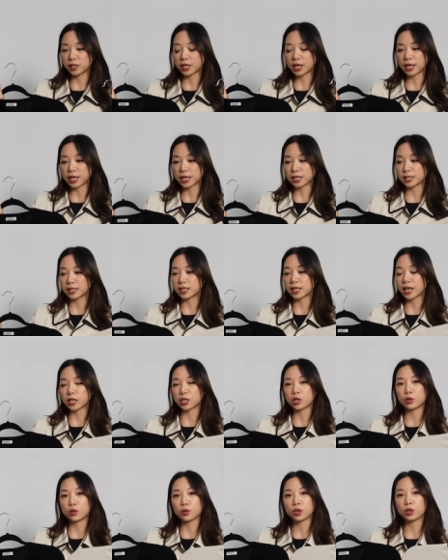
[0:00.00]
is that
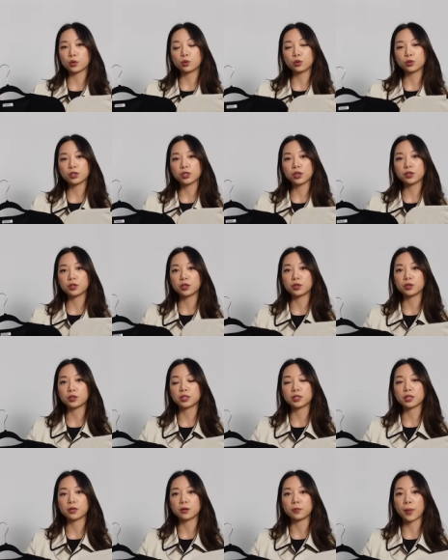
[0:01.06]
you can also use
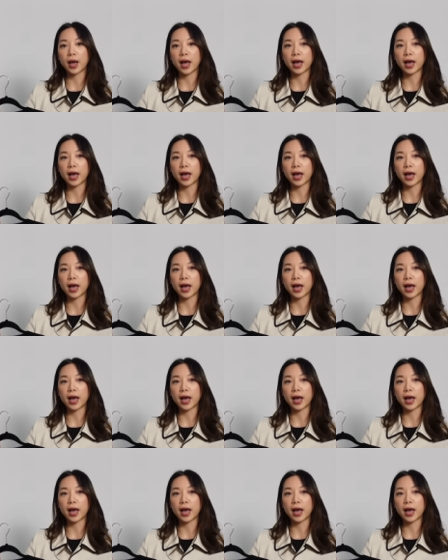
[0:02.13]
them